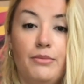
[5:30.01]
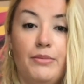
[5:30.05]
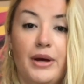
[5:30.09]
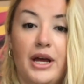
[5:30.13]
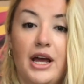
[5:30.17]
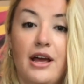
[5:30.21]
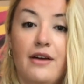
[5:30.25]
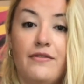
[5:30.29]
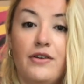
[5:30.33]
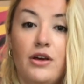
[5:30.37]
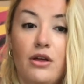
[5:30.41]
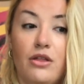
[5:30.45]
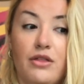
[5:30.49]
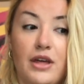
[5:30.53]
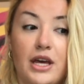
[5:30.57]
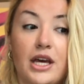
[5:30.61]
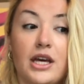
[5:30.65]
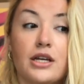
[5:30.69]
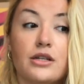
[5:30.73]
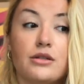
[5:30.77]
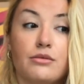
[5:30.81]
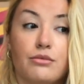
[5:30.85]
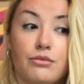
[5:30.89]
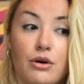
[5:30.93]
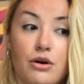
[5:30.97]
but if you think
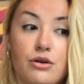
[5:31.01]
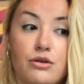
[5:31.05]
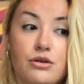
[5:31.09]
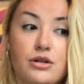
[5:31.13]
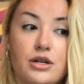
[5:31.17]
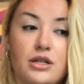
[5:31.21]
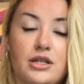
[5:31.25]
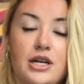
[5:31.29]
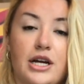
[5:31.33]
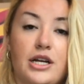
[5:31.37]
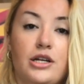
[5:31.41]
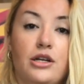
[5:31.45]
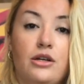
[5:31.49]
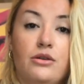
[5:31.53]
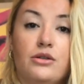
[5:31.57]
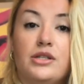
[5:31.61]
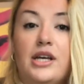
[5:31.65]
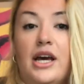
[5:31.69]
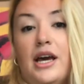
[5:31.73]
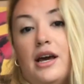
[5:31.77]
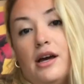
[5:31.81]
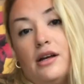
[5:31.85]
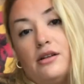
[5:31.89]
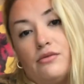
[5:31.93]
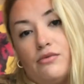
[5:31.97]
it's wrong, then you
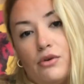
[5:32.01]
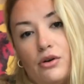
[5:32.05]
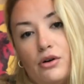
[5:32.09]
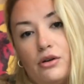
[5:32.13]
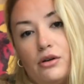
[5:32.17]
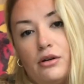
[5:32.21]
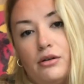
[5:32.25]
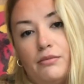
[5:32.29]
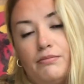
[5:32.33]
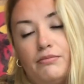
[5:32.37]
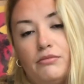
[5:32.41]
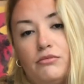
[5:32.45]
say it's wrong.